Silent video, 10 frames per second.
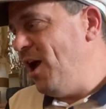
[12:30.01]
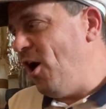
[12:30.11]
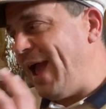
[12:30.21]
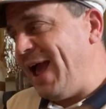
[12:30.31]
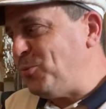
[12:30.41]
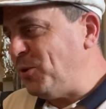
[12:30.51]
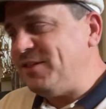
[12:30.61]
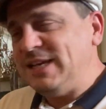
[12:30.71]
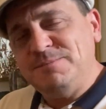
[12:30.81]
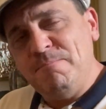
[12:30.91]
I had one of
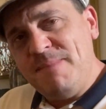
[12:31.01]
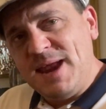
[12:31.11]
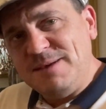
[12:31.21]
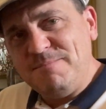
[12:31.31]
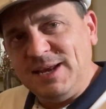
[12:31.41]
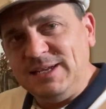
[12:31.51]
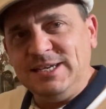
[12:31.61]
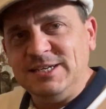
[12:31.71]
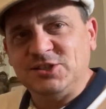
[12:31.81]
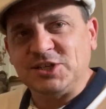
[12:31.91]
these many
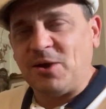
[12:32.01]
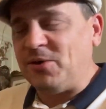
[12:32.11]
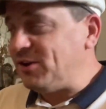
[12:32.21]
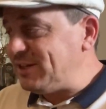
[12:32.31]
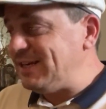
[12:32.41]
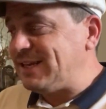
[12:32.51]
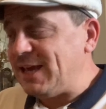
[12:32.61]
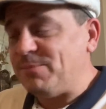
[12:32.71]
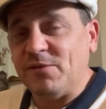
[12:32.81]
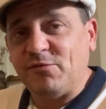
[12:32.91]
years ago, and I did
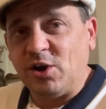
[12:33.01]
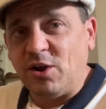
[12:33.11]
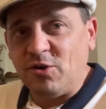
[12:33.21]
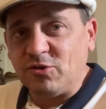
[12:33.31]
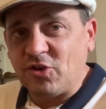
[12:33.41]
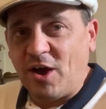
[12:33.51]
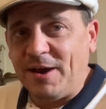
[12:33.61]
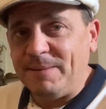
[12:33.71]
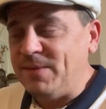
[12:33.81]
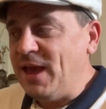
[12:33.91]
keep it for a long
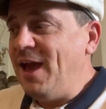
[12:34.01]
time.